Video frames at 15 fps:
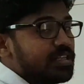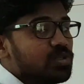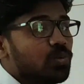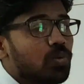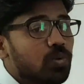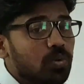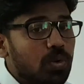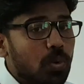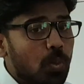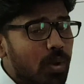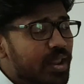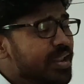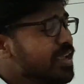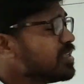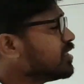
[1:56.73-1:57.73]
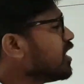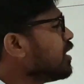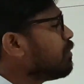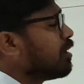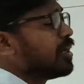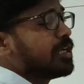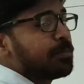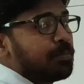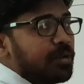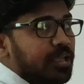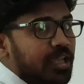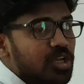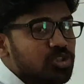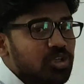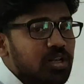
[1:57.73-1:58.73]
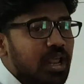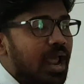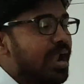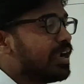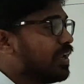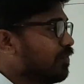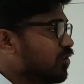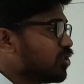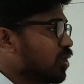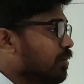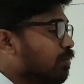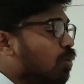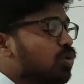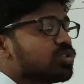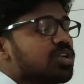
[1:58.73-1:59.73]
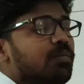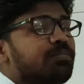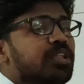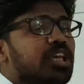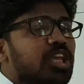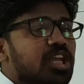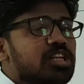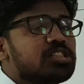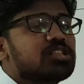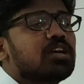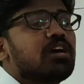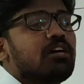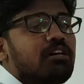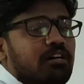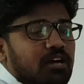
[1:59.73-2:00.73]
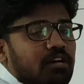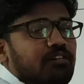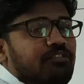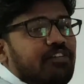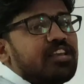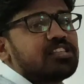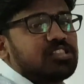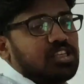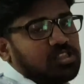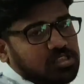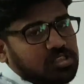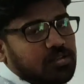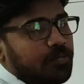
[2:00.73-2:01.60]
is very easy in multiplication and division. Most of the kids face this.